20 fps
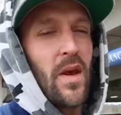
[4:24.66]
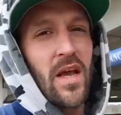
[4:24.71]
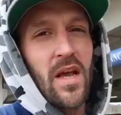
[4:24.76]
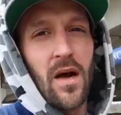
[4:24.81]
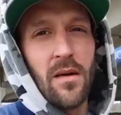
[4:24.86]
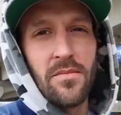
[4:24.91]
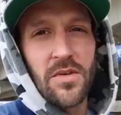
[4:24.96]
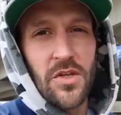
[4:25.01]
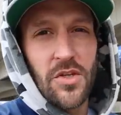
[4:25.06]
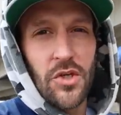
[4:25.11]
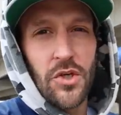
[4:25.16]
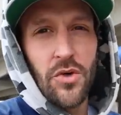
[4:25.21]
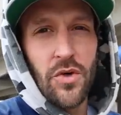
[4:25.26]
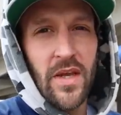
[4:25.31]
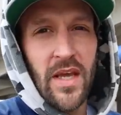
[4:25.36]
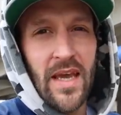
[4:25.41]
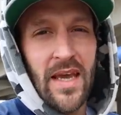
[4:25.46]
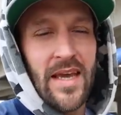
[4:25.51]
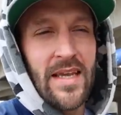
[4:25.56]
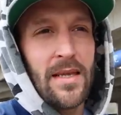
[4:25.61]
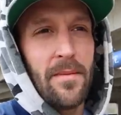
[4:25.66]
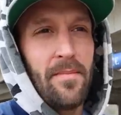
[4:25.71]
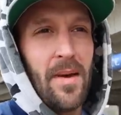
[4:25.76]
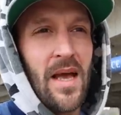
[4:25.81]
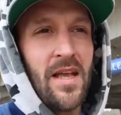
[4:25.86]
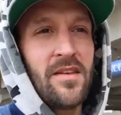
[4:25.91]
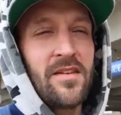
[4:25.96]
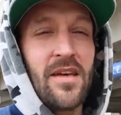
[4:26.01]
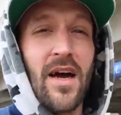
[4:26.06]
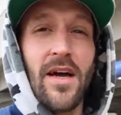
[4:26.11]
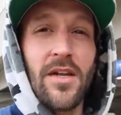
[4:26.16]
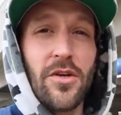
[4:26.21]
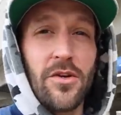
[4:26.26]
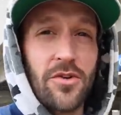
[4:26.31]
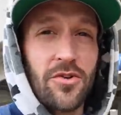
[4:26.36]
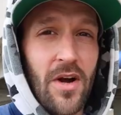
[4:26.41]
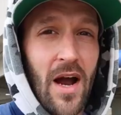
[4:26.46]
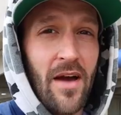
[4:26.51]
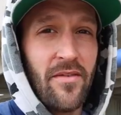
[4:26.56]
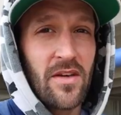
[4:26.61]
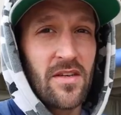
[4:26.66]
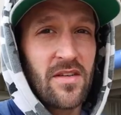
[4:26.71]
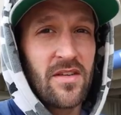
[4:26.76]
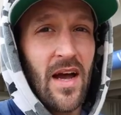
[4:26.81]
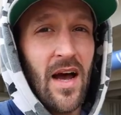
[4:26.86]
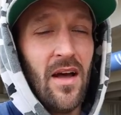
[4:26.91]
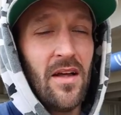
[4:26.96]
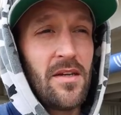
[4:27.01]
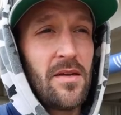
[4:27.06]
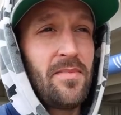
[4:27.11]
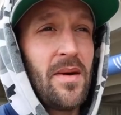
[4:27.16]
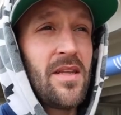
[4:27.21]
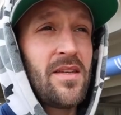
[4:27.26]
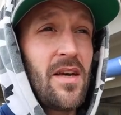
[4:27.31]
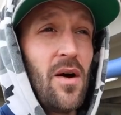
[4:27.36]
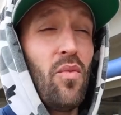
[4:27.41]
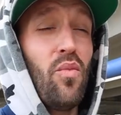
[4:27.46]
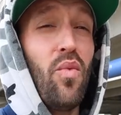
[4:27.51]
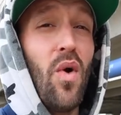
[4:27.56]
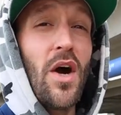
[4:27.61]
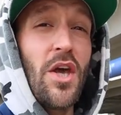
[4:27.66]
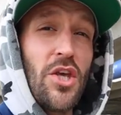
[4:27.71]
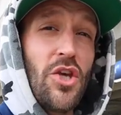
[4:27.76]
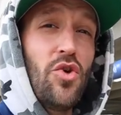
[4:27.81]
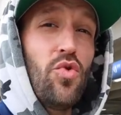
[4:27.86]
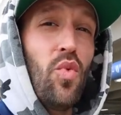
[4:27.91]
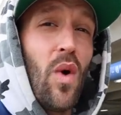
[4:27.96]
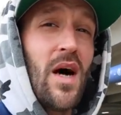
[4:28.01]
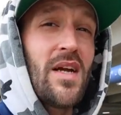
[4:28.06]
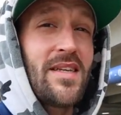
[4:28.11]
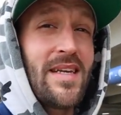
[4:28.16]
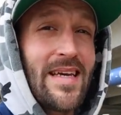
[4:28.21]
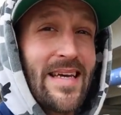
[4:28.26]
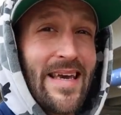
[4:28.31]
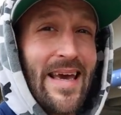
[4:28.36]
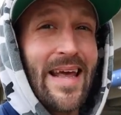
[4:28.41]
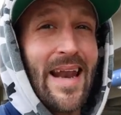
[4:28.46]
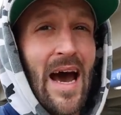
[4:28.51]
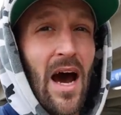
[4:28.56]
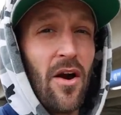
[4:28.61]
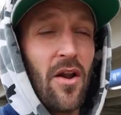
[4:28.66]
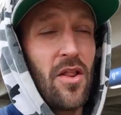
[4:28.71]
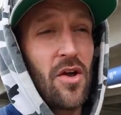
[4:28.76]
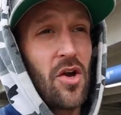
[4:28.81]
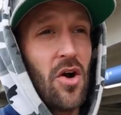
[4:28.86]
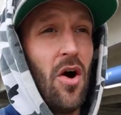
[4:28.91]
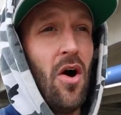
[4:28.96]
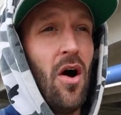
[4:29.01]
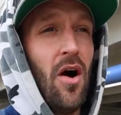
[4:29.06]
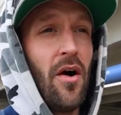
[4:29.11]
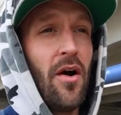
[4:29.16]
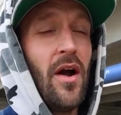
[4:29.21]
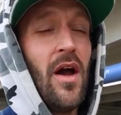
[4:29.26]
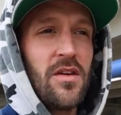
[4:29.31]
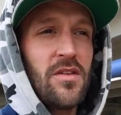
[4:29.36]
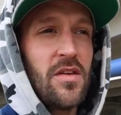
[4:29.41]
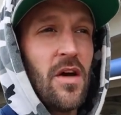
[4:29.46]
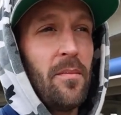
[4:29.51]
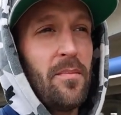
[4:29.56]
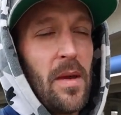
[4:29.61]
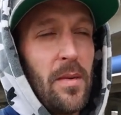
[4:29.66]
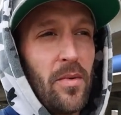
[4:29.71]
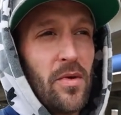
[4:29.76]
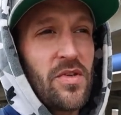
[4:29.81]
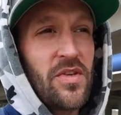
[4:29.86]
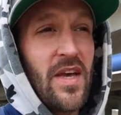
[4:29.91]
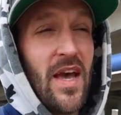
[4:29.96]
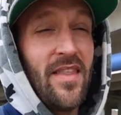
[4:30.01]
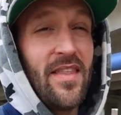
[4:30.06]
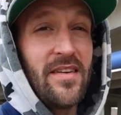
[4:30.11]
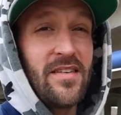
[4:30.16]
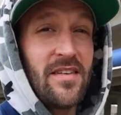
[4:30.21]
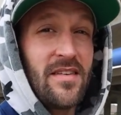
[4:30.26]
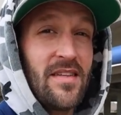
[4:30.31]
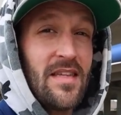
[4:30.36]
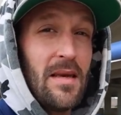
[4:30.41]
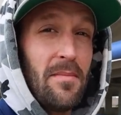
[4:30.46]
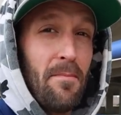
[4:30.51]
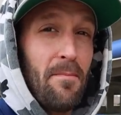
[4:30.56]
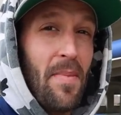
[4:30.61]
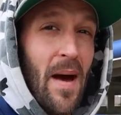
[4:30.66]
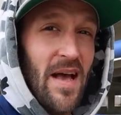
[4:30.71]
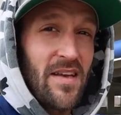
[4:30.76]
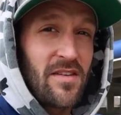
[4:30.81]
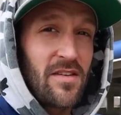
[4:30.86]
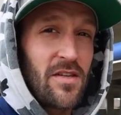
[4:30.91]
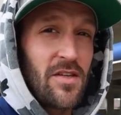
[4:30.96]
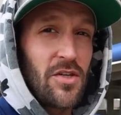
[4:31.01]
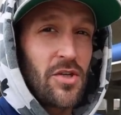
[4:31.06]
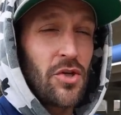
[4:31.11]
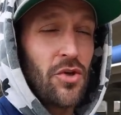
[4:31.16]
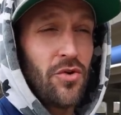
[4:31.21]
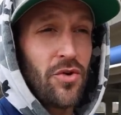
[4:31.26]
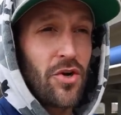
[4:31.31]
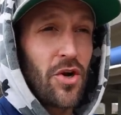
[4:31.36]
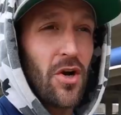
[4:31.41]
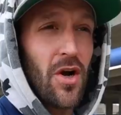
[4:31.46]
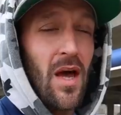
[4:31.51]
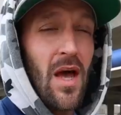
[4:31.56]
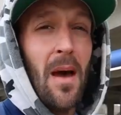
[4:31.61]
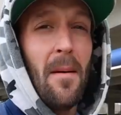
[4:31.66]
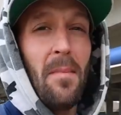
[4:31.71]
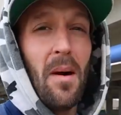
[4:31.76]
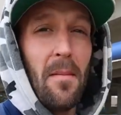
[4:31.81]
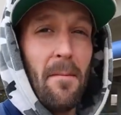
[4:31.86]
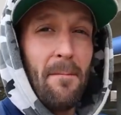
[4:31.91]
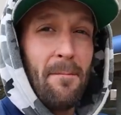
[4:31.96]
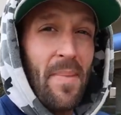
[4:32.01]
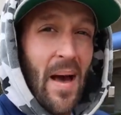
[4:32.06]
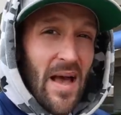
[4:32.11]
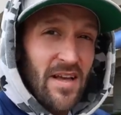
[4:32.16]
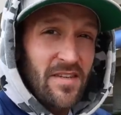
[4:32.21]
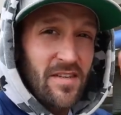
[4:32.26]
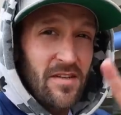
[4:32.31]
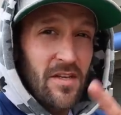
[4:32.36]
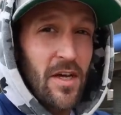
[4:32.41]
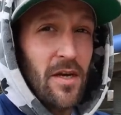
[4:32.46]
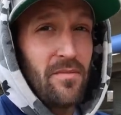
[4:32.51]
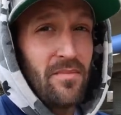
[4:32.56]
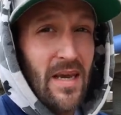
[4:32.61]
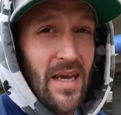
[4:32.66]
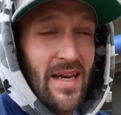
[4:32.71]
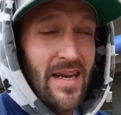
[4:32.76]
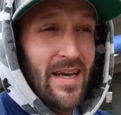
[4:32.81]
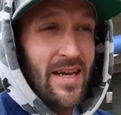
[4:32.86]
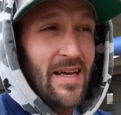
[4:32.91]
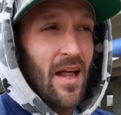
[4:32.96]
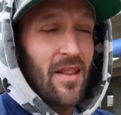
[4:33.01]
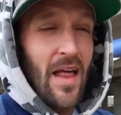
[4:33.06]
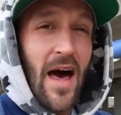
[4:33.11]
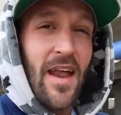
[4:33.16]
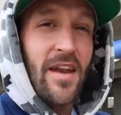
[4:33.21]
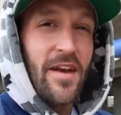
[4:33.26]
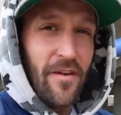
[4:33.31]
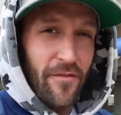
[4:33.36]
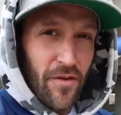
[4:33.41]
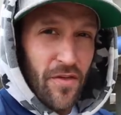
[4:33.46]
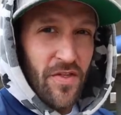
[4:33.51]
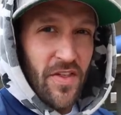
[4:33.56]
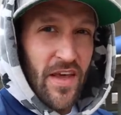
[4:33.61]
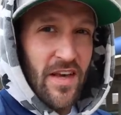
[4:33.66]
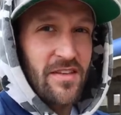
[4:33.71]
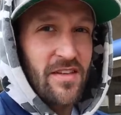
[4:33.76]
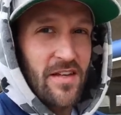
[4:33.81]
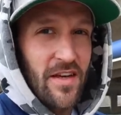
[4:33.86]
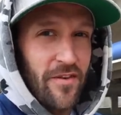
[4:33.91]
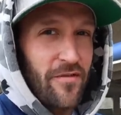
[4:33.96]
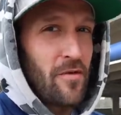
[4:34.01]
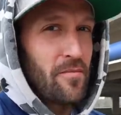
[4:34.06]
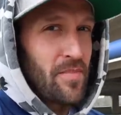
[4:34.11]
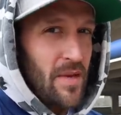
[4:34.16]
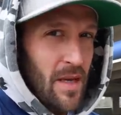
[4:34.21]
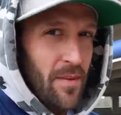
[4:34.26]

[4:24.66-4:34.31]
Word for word: when it comes to tuning, it depends on your driving style. It depends on what you want to get out of the car. Some people say this is the best tuner, but best could mean a lot of different things to different